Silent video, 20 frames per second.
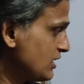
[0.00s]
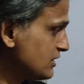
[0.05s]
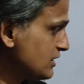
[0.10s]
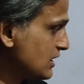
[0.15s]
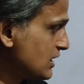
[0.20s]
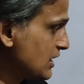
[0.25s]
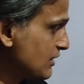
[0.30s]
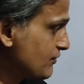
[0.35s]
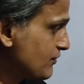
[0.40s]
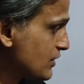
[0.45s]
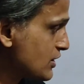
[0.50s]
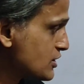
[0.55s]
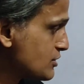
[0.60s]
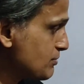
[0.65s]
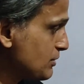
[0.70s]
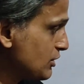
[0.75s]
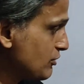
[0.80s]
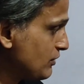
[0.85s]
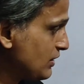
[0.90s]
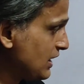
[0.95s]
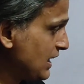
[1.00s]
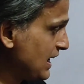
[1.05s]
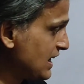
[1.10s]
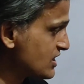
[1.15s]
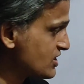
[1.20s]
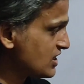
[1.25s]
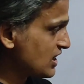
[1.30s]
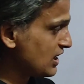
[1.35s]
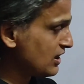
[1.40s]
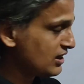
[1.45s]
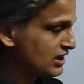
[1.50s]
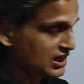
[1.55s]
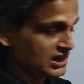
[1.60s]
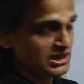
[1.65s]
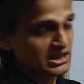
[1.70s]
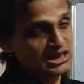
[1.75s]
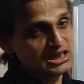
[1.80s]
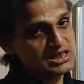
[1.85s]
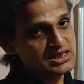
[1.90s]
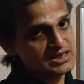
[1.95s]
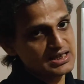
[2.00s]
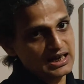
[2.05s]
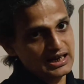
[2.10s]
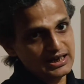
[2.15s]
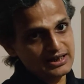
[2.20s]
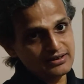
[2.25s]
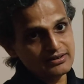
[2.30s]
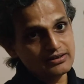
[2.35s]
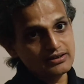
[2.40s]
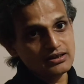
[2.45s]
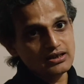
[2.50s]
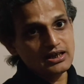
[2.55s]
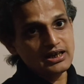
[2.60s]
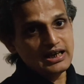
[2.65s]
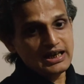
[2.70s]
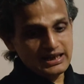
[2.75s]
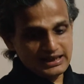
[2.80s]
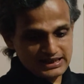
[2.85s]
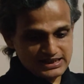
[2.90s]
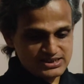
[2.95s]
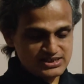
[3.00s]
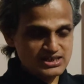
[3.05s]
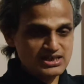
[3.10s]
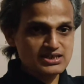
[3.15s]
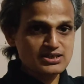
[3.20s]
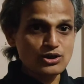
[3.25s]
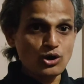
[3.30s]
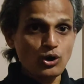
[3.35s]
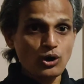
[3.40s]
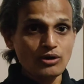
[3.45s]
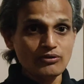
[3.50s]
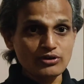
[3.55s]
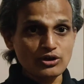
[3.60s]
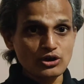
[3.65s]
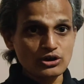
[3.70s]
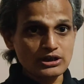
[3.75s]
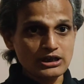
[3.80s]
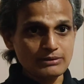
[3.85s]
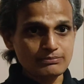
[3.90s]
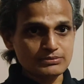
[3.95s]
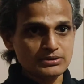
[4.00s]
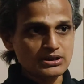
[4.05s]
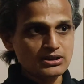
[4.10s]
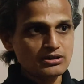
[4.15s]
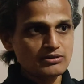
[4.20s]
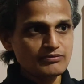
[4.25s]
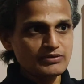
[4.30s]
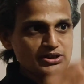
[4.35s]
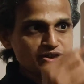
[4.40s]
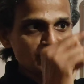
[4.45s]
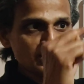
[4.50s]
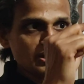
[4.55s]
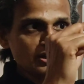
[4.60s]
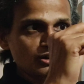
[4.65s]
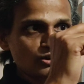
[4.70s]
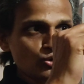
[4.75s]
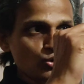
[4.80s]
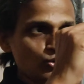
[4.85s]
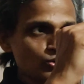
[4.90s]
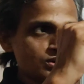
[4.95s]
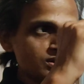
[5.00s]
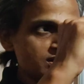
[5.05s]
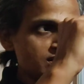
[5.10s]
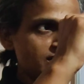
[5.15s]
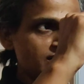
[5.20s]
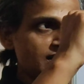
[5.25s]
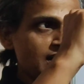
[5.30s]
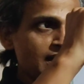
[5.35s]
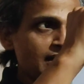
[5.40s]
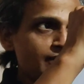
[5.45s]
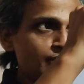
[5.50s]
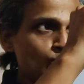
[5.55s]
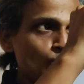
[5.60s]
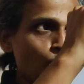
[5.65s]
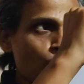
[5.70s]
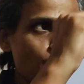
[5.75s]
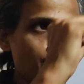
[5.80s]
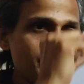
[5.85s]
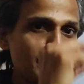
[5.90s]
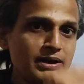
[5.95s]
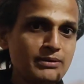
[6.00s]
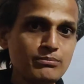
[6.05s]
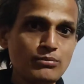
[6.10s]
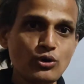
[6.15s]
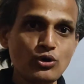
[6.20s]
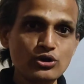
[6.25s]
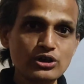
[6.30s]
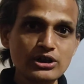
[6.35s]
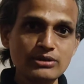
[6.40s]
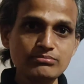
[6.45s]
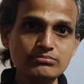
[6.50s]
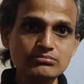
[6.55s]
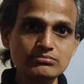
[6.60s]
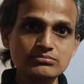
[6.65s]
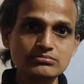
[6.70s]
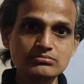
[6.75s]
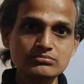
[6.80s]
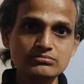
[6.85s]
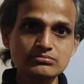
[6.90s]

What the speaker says: The difference between H and D is that H is the overall depth, which includes that top and bottom